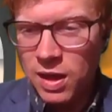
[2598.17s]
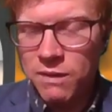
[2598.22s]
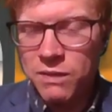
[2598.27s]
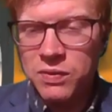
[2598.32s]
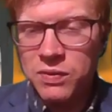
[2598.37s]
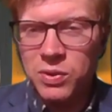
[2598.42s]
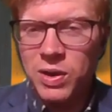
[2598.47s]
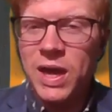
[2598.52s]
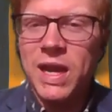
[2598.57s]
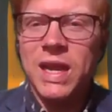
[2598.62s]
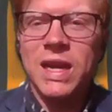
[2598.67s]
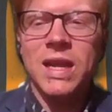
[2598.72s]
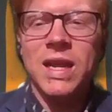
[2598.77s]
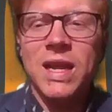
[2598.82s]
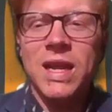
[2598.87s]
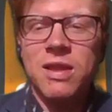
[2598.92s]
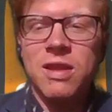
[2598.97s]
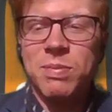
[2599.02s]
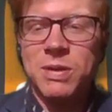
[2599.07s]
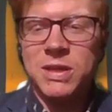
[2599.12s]
for at
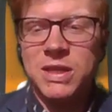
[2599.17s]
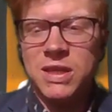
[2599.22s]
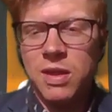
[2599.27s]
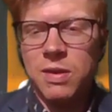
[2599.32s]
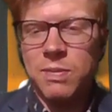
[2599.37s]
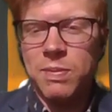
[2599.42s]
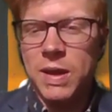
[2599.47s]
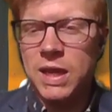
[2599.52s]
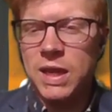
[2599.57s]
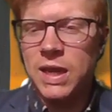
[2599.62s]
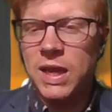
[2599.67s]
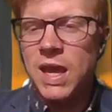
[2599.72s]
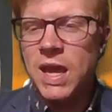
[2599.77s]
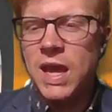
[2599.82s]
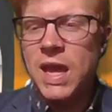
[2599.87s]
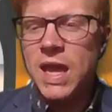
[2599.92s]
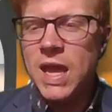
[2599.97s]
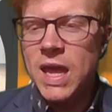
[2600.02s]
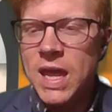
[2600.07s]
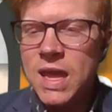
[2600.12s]
least participating,
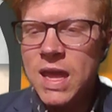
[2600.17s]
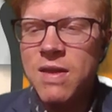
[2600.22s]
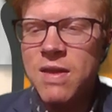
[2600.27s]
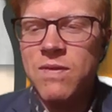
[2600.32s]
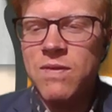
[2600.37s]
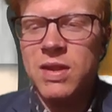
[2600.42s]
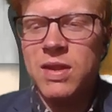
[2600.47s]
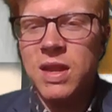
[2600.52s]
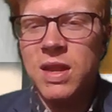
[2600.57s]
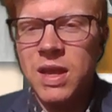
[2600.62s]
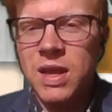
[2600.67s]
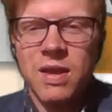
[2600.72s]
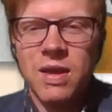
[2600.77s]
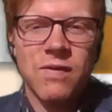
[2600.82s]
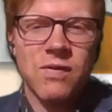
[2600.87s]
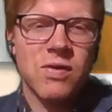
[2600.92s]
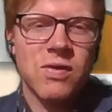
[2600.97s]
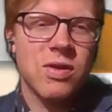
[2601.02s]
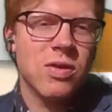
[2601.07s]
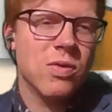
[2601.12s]
even
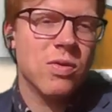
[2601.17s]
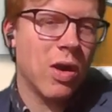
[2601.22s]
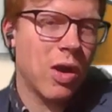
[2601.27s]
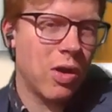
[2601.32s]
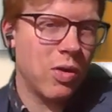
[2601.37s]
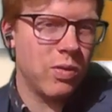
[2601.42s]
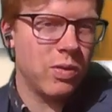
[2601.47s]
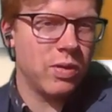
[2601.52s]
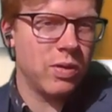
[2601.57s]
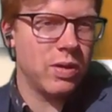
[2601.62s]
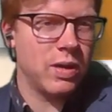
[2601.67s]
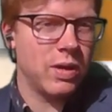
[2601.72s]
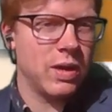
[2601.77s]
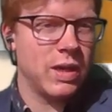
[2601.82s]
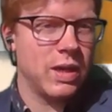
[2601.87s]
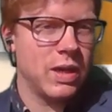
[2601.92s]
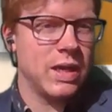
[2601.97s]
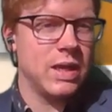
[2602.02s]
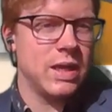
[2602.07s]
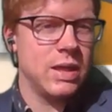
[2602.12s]
if you
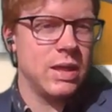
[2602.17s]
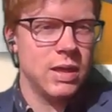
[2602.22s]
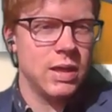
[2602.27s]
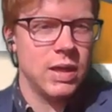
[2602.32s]
only